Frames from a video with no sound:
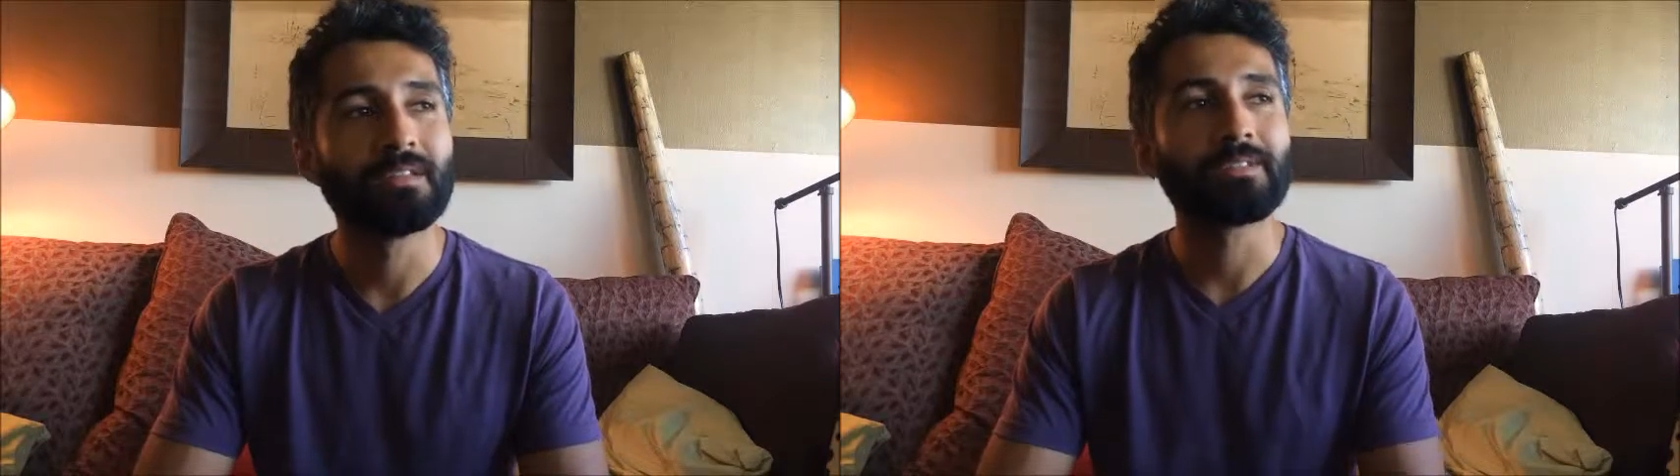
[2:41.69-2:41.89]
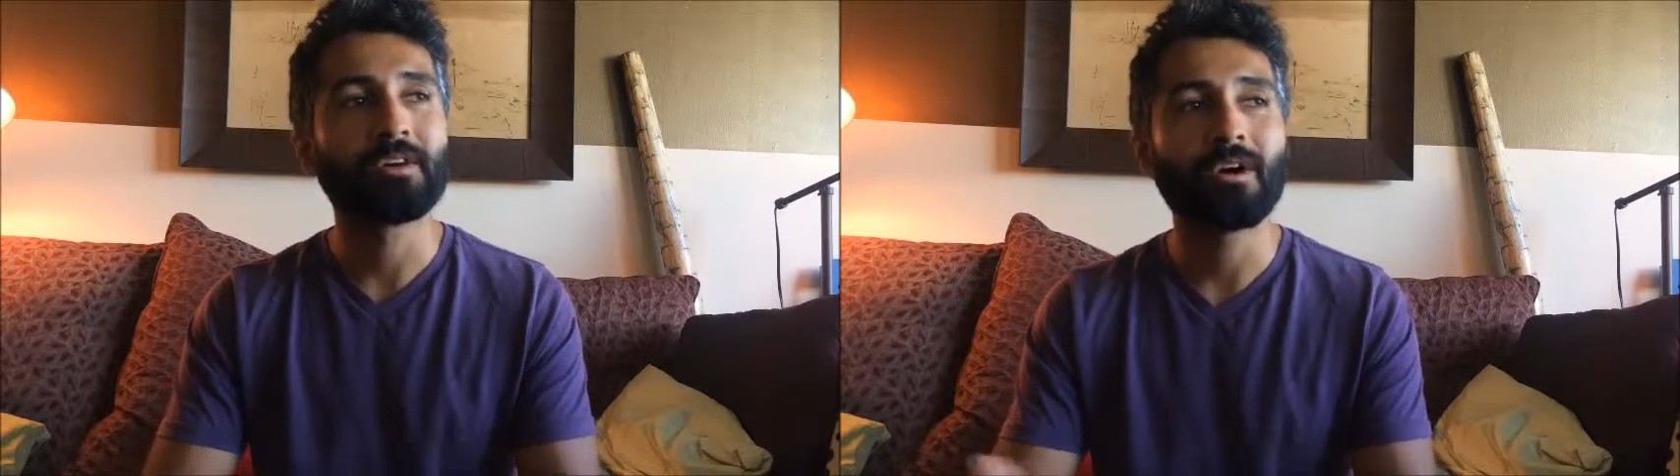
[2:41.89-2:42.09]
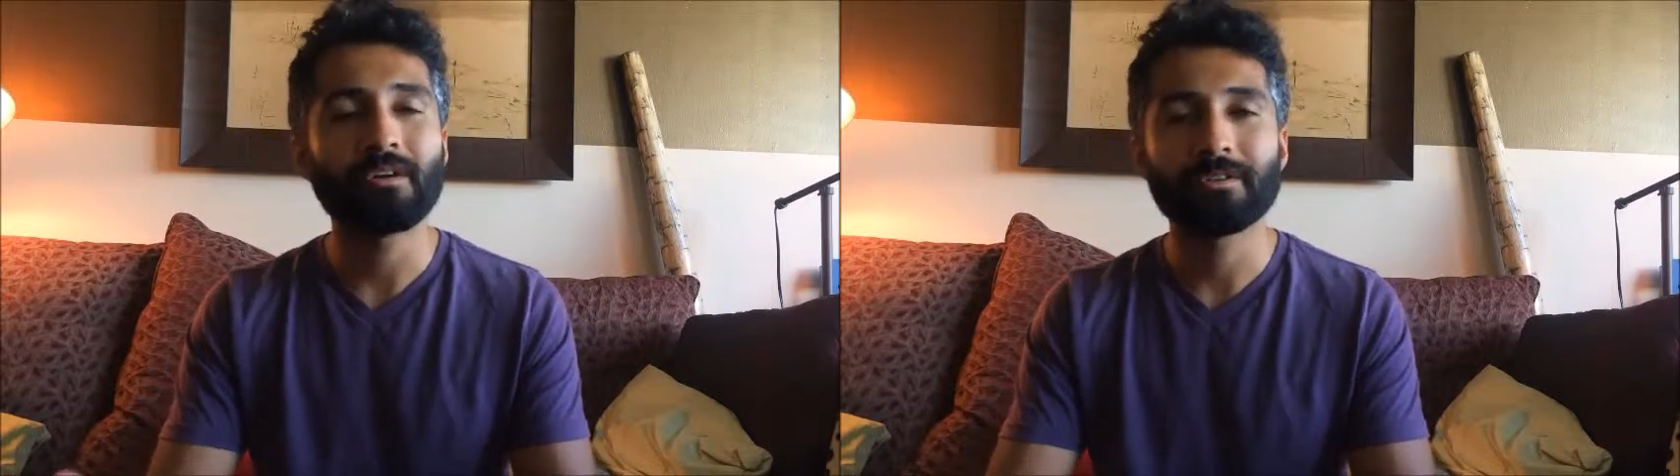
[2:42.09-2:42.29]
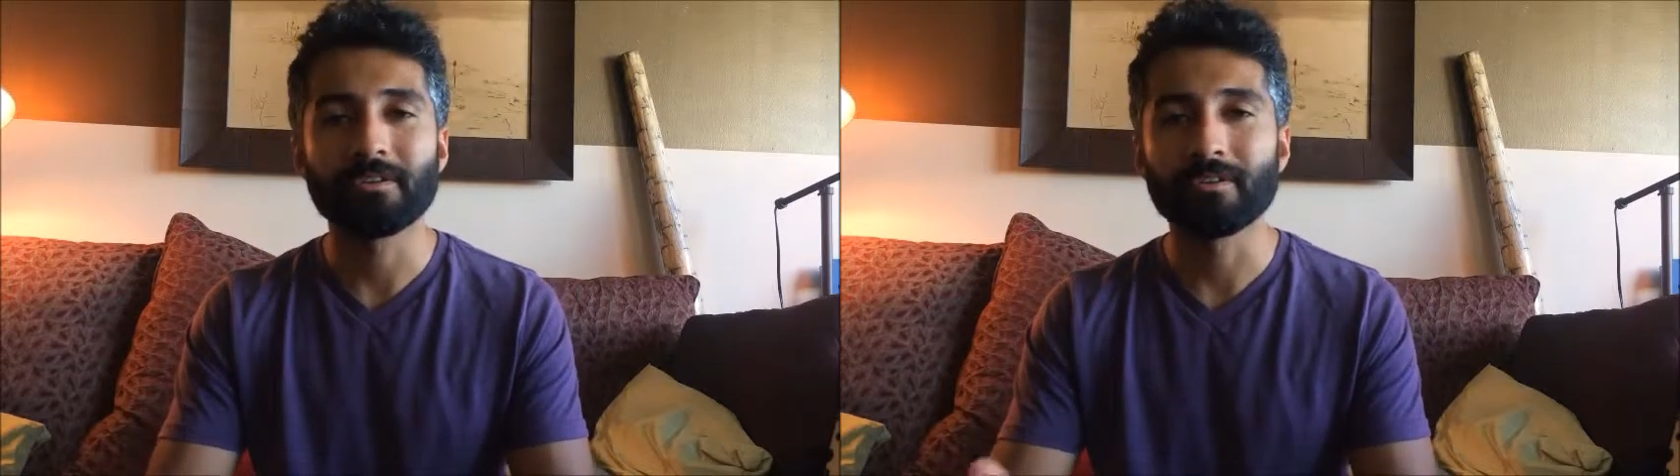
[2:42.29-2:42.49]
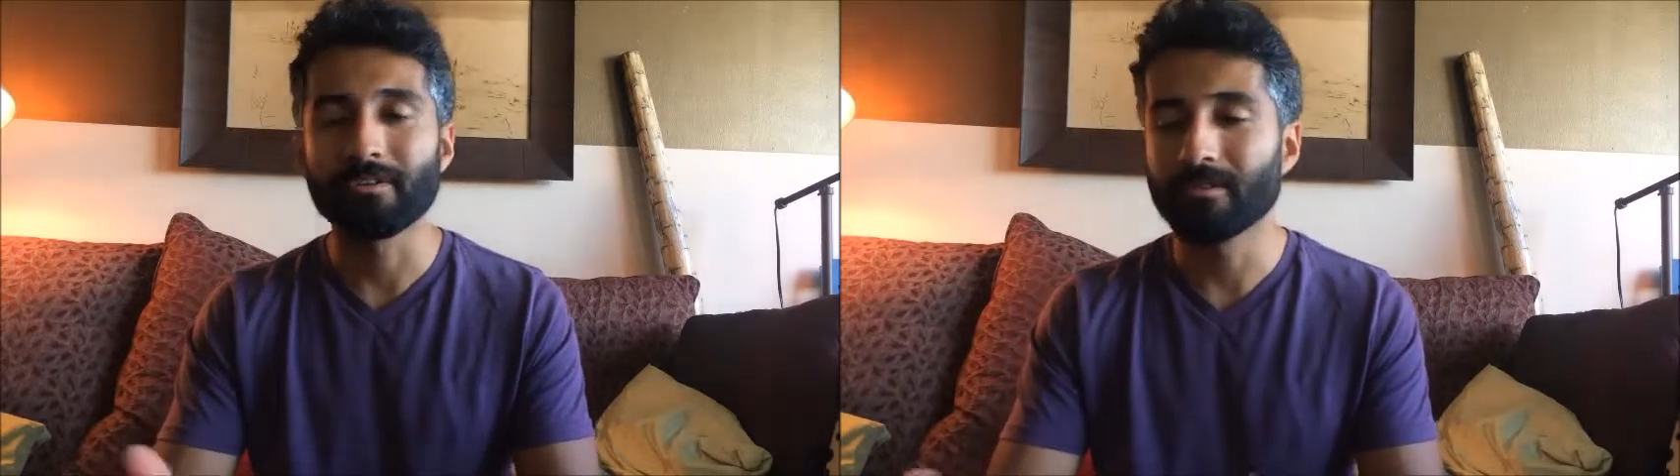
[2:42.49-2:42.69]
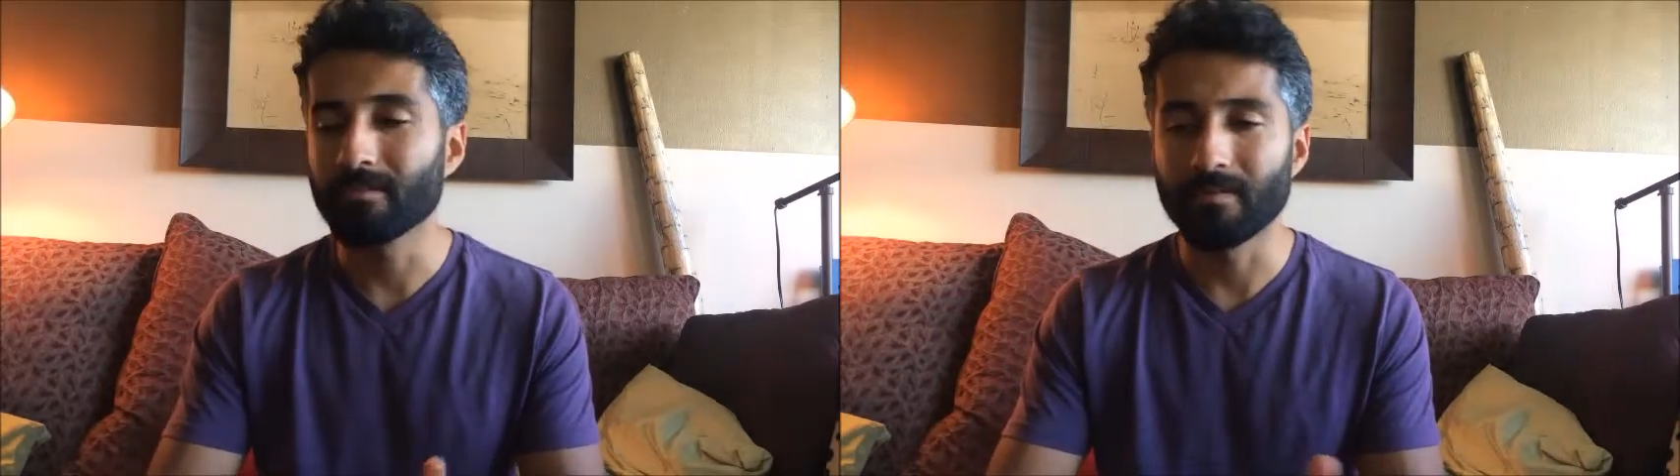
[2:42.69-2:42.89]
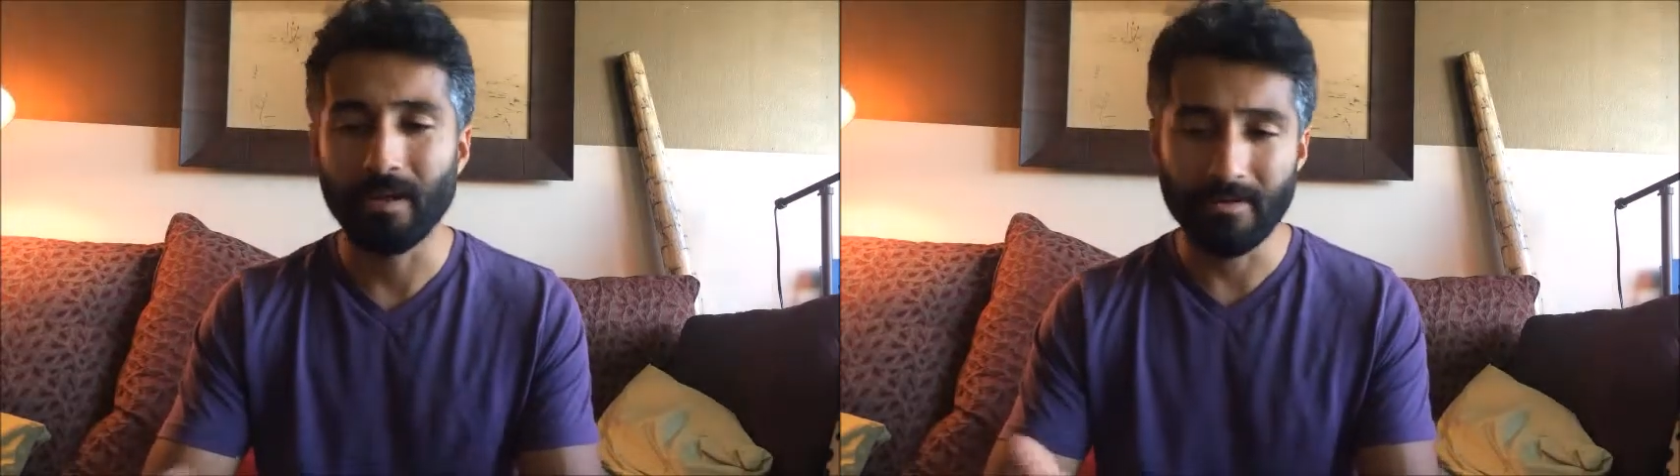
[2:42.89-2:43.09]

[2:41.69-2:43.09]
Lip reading: and that's hard to conceive of.